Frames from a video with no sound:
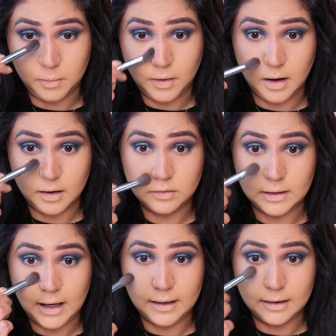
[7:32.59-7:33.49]
brush
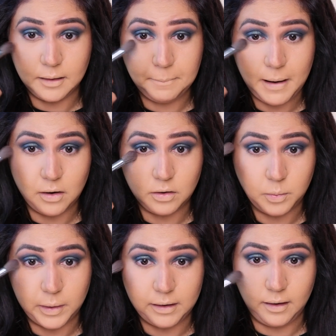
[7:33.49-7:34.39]
and adding the powder
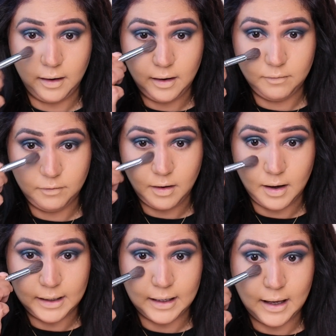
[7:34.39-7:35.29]
wherever
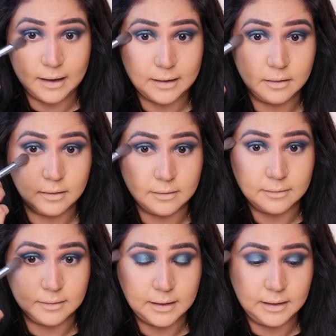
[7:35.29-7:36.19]
I added
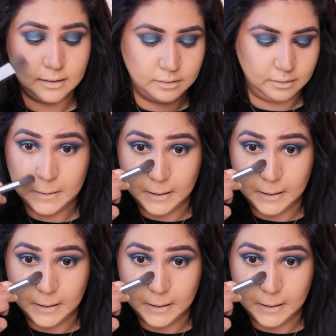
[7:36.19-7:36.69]
concealer.